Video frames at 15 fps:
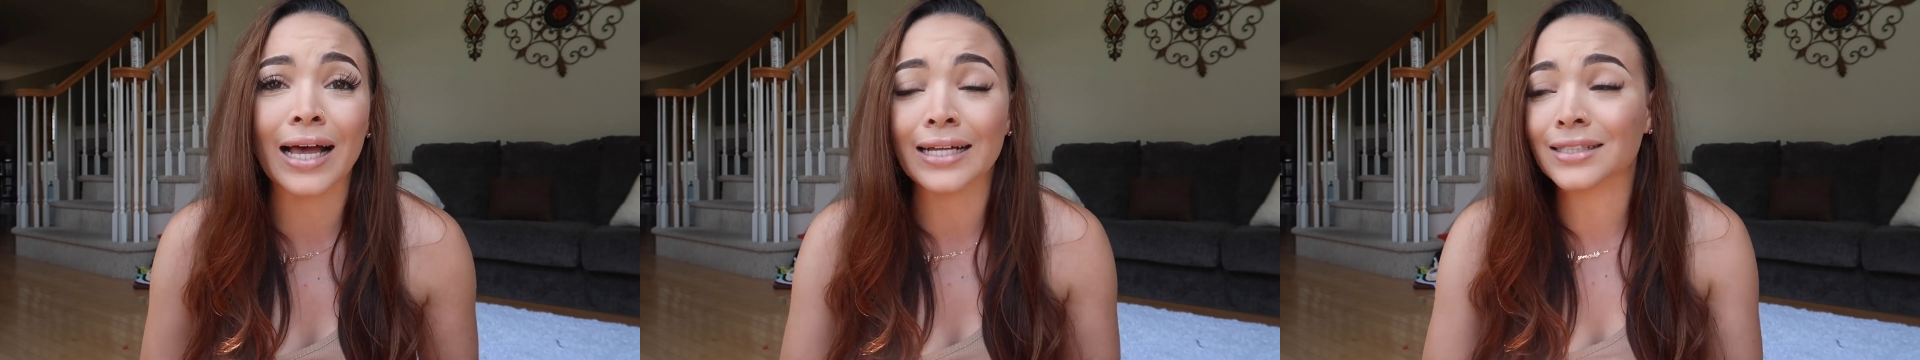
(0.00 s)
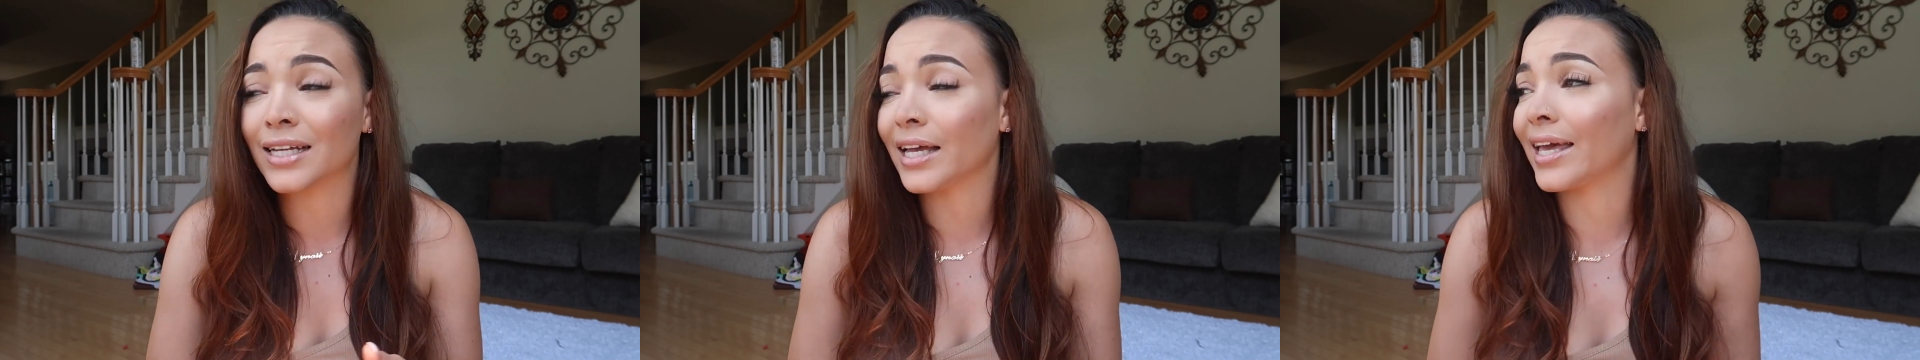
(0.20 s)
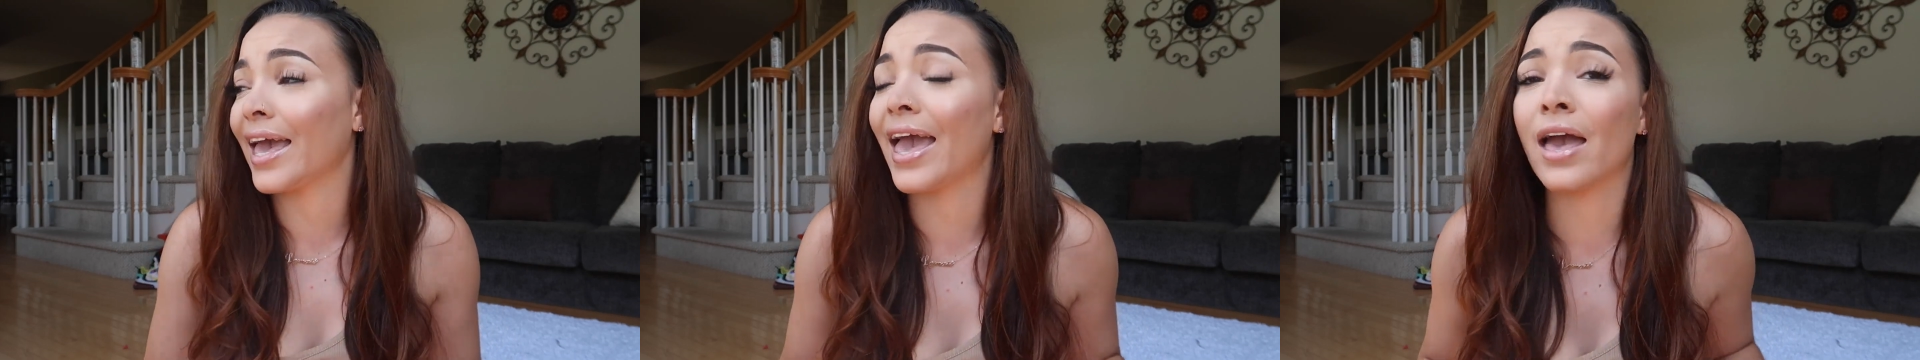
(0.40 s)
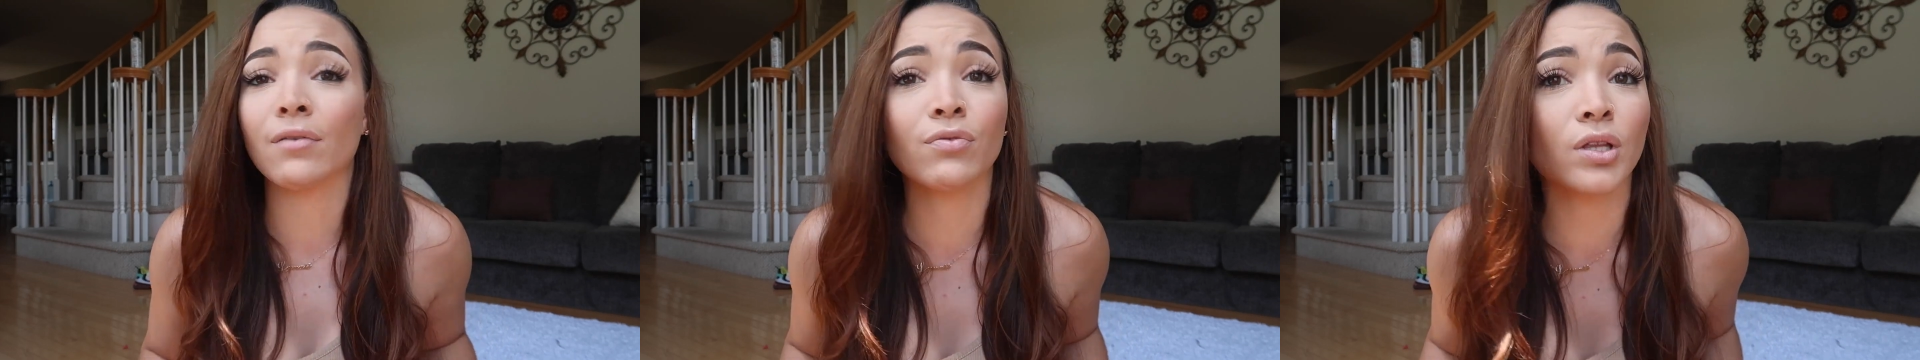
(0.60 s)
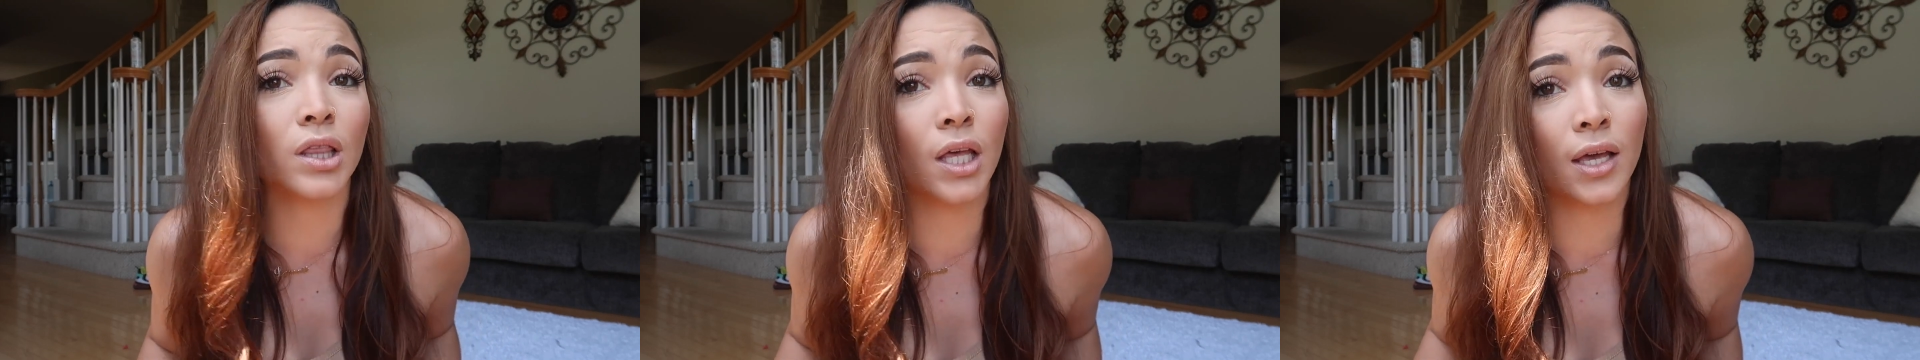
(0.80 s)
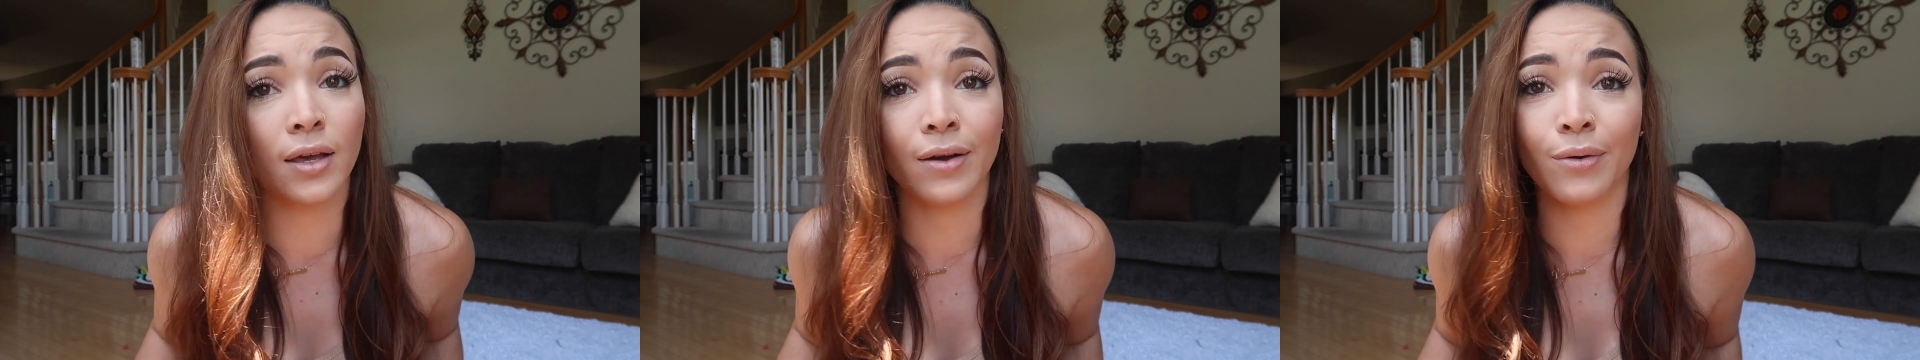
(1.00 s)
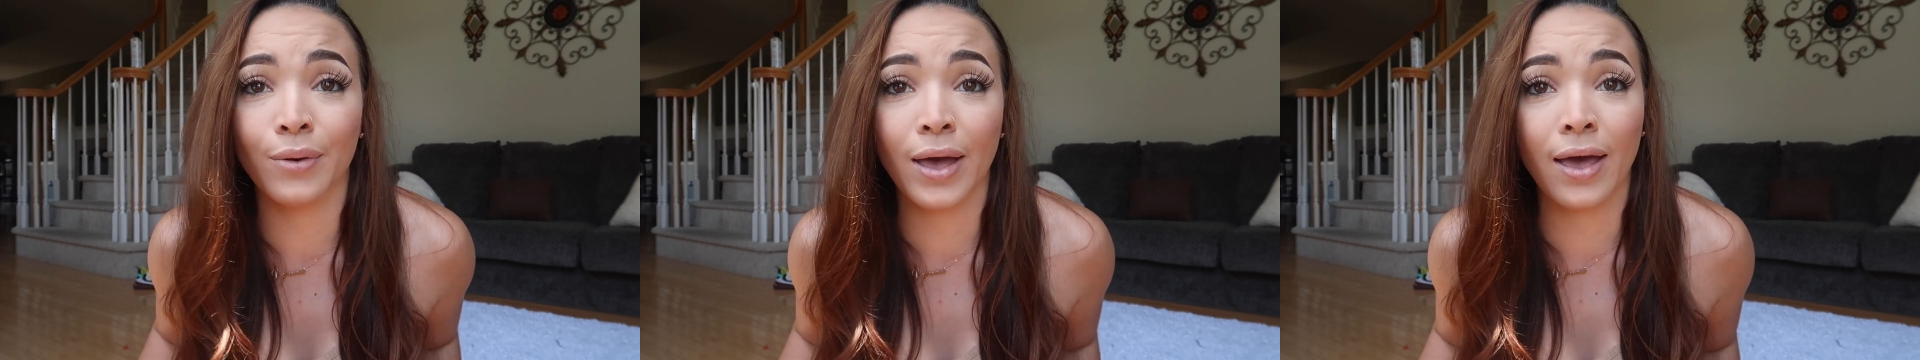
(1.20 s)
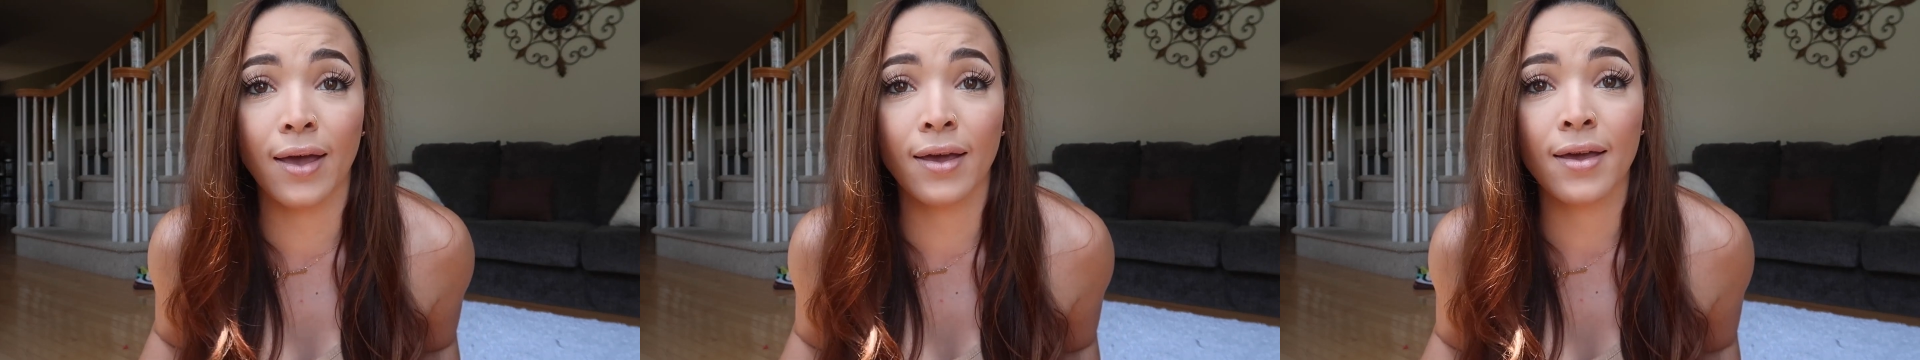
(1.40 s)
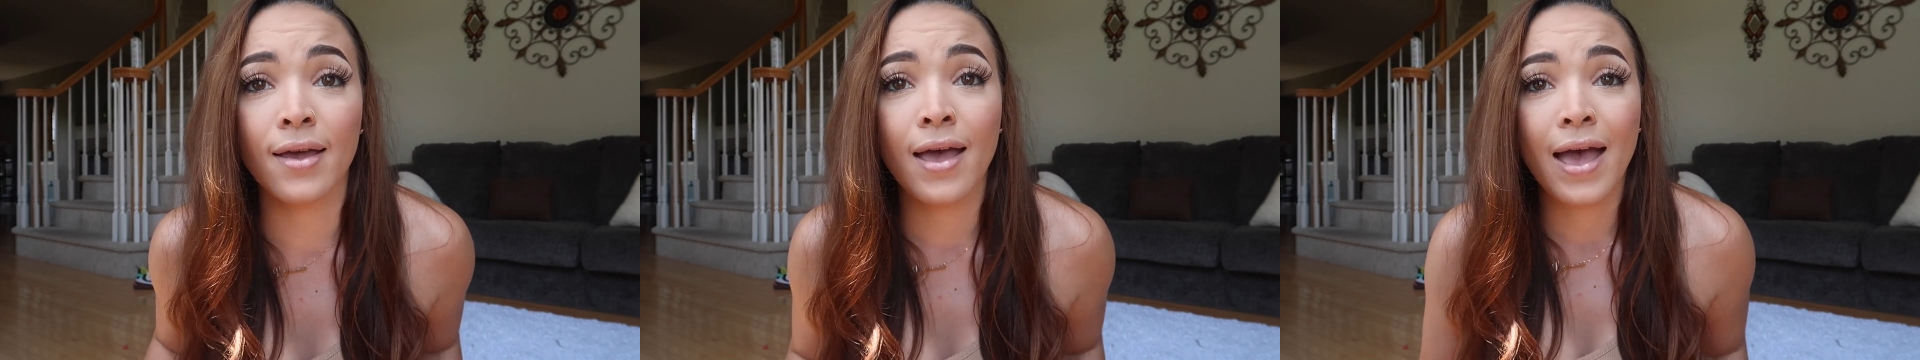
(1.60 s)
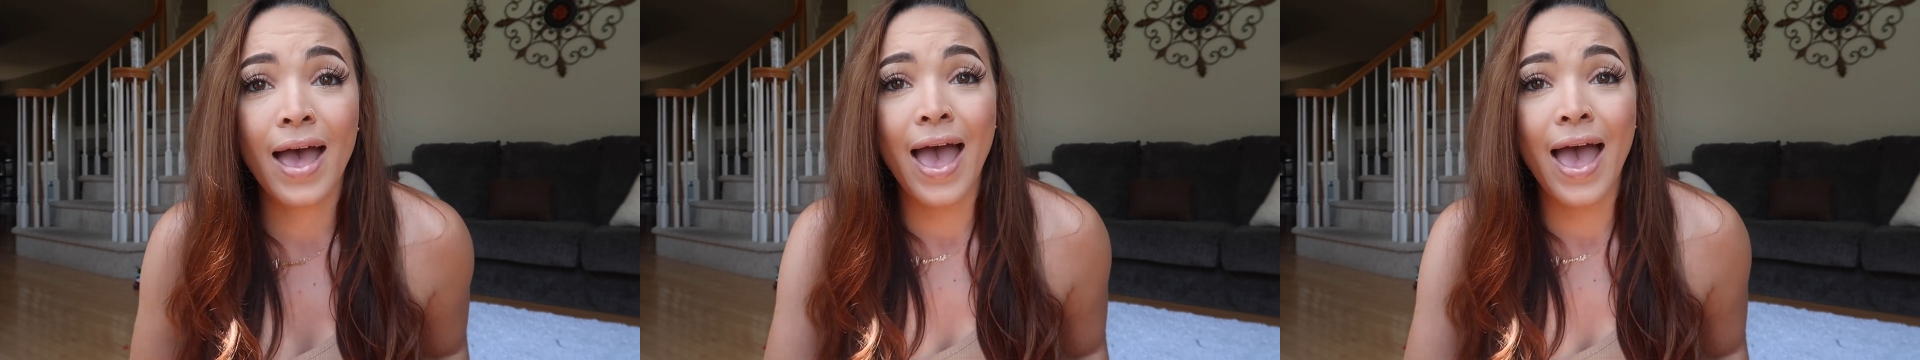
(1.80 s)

I check everything, okay?